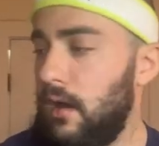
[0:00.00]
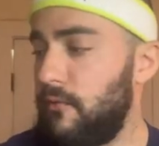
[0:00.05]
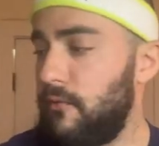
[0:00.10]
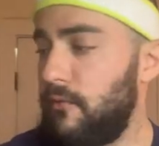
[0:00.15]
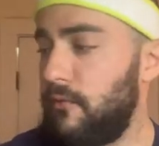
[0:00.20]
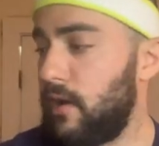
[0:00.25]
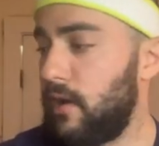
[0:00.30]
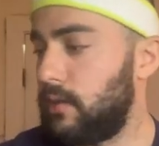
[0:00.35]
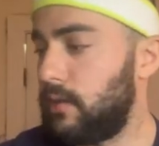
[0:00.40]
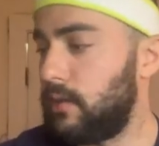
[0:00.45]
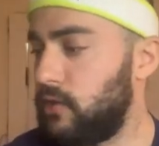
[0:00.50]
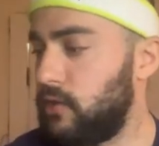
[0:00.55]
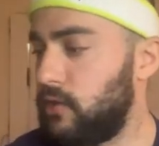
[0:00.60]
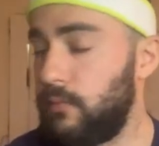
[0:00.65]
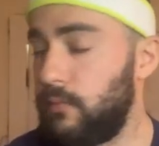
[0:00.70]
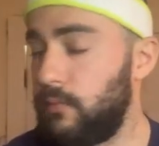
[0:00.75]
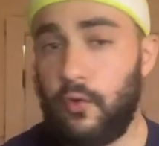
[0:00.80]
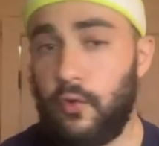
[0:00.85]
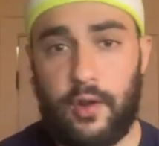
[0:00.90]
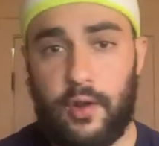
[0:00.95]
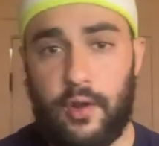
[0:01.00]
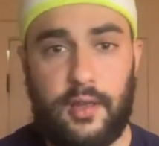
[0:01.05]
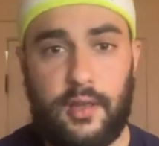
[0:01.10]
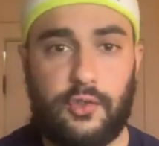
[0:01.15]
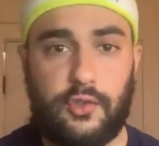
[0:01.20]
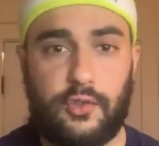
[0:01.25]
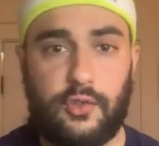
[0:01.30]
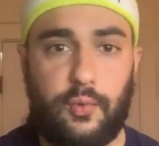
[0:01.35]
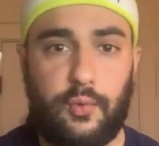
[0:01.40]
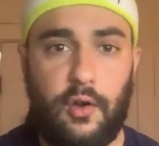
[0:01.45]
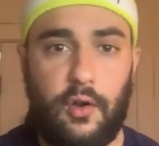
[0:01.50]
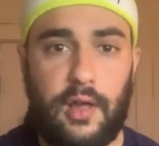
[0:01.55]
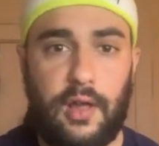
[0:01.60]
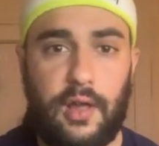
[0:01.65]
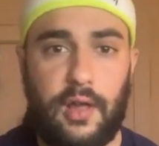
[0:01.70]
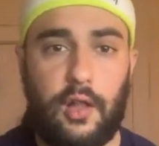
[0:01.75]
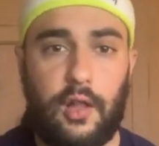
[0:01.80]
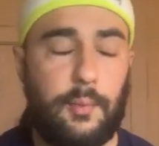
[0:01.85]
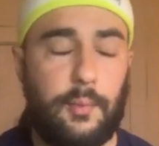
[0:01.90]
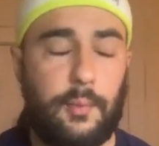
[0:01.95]
I forgot to mention before, it is a
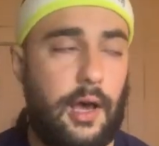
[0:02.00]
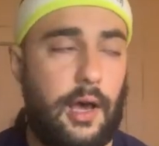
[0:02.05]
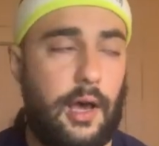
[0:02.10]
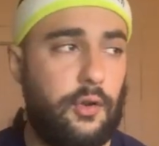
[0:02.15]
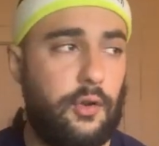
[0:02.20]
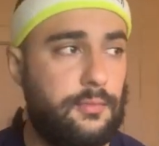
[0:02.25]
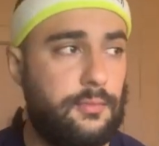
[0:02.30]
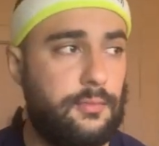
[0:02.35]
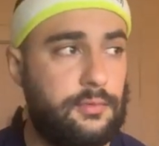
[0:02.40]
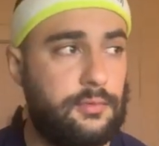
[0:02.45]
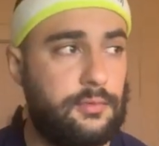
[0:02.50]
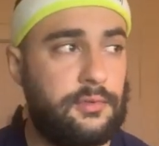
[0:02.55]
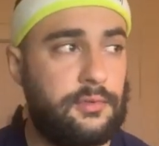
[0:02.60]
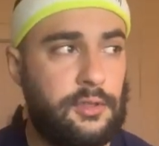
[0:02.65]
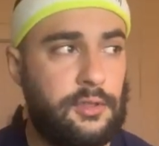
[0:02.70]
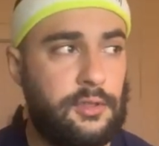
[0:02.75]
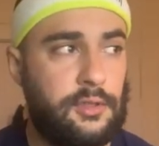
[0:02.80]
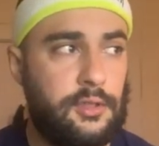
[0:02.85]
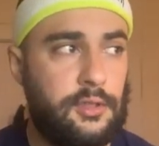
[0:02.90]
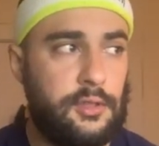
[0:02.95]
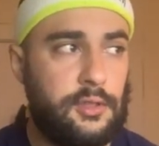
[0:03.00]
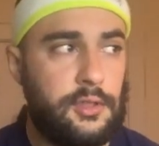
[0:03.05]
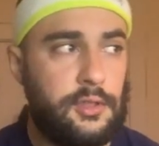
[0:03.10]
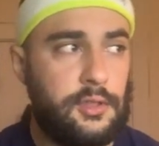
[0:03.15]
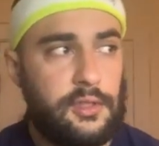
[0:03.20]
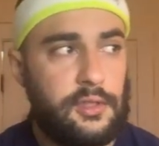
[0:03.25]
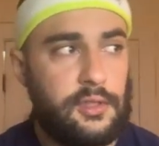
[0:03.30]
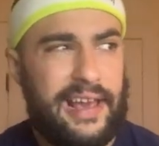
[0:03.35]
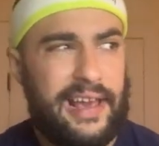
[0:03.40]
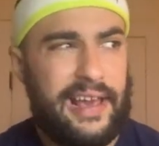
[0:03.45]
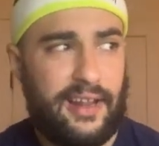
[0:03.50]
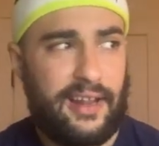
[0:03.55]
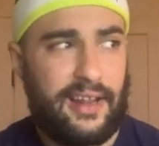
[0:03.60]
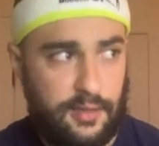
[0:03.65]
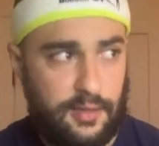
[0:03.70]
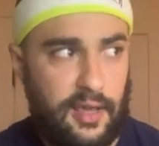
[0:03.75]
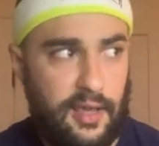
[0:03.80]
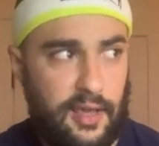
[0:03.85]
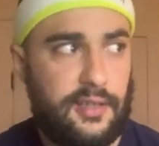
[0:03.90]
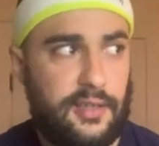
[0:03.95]
$12 bottle, and it
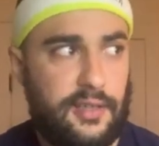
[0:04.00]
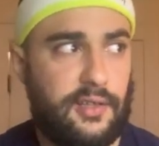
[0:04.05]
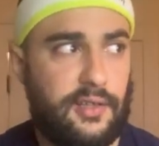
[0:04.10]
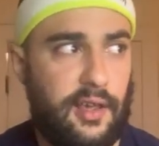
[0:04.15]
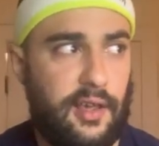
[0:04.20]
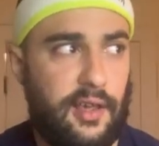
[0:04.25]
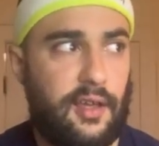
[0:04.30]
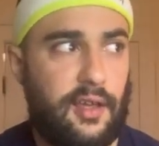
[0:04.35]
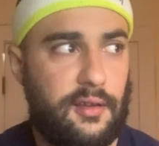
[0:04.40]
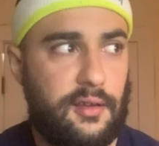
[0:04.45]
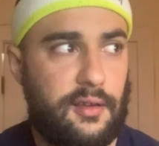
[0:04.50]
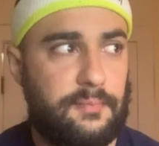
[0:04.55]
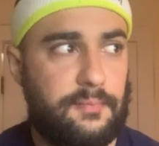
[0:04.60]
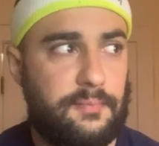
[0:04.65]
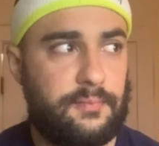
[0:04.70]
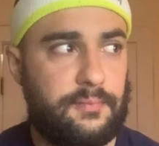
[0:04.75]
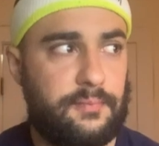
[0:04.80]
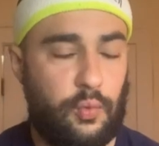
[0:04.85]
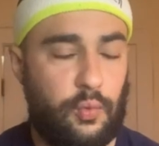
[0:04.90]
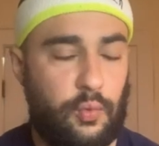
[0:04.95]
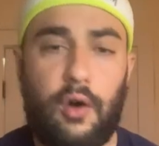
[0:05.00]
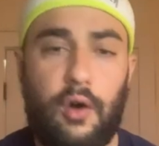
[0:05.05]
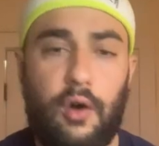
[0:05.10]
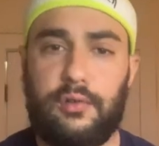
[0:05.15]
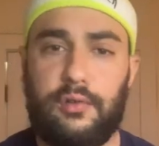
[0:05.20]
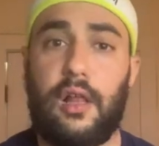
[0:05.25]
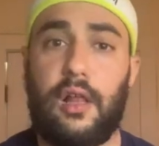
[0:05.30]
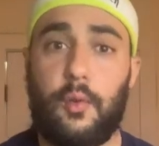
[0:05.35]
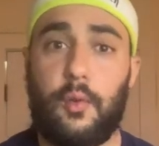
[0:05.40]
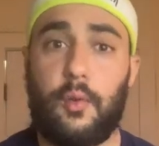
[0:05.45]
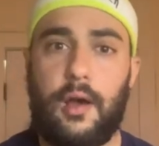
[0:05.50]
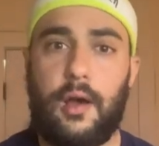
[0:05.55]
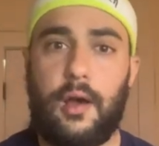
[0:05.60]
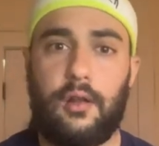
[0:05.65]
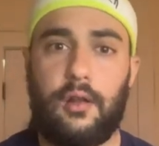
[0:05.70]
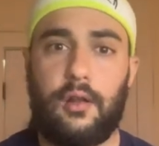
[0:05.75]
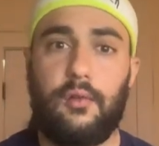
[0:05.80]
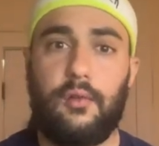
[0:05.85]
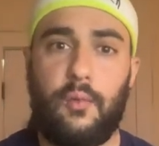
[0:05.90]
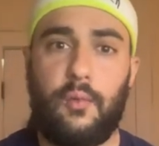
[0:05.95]
tastes like a $12
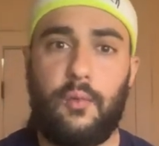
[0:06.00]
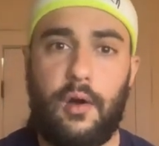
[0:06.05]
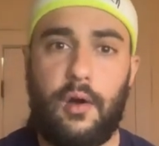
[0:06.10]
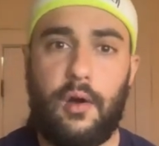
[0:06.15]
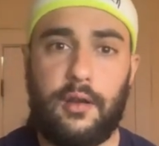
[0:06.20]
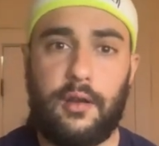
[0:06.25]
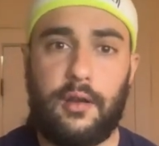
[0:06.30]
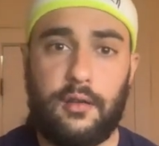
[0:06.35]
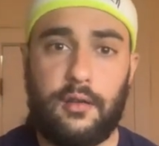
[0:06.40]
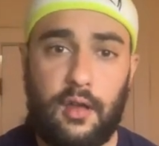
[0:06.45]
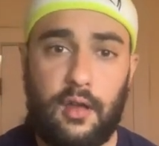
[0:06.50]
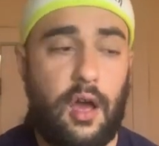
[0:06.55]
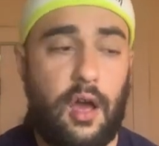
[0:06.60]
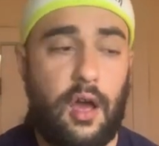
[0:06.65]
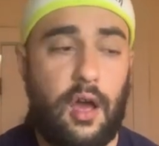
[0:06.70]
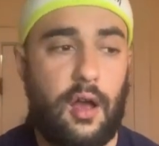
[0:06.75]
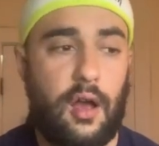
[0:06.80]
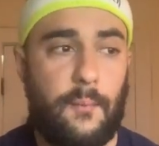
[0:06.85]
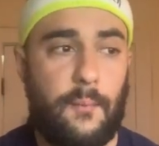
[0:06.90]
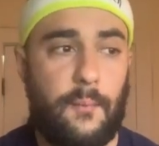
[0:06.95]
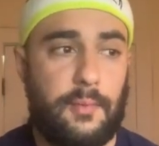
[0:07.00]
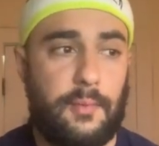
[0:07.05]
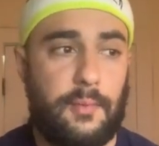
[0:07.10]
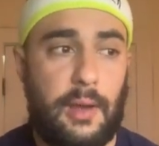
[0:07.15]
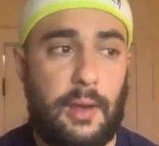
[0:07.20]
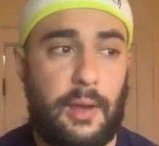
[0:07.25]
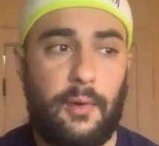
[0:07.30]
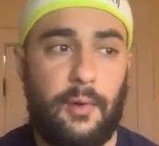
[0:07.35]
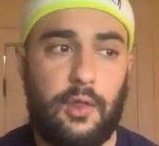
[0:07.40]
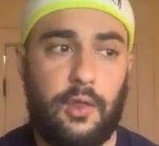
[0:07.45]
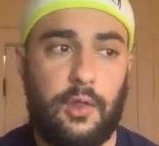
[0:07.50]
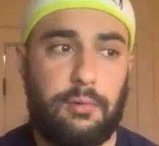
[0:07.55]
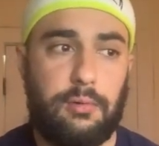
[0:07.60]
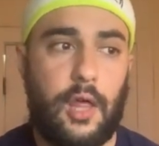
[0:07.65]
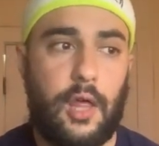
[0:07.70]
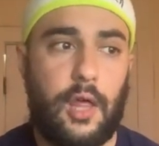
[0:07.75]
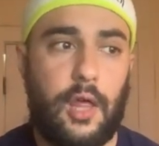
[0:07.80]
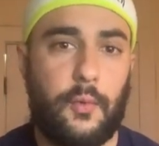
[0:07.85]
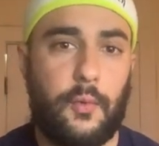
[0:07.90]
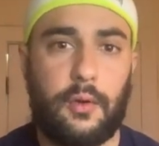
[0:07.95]
bottle of wine. My mother
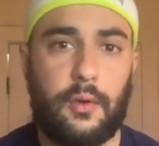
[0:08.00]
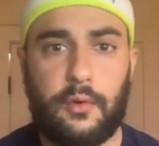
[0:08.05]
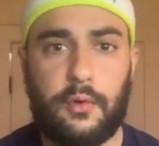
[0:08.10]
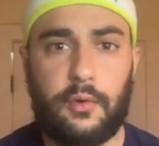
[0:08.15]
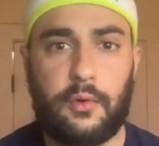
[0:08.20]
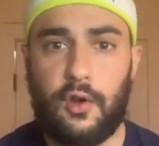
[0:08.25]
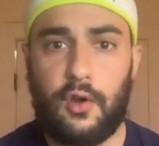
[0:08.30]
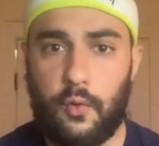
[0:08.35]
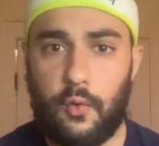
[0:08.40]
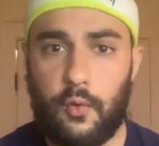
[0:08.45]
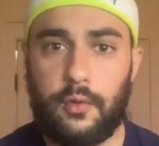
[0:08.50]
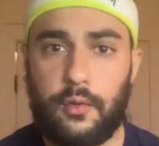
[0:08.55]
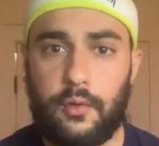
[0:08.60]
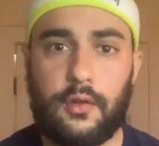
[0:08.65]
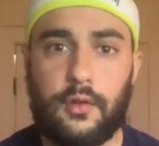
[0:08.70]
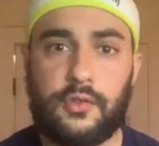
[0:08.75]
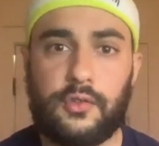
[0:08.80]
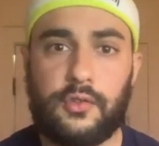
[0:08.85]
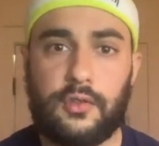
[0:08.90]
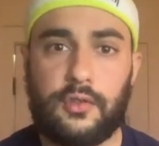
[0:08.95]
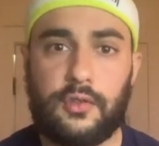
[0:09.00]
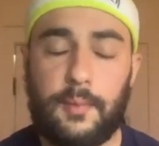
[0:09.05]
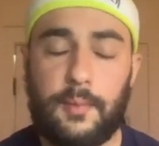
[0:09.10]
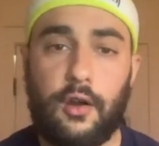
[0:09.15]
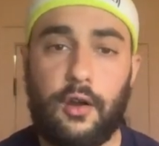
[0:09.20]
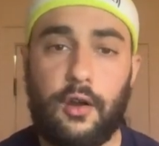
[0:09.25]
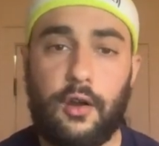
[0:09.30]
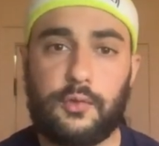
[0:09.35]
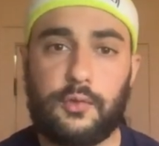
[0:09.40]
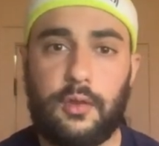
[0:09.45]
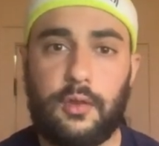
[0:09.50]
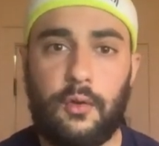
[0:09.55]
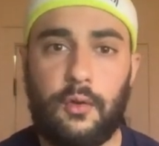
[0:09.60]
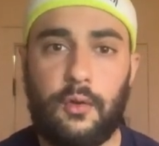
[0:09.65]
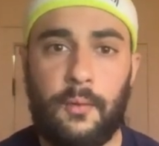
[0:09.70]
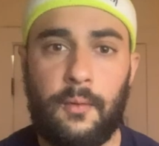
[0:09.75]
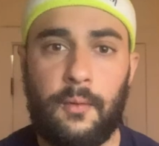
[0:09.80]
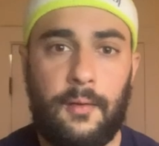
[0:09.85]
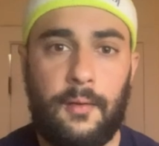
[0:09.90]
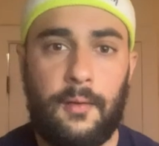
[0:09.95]
probably would cook with this, to be honest with
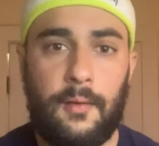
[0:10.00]
you.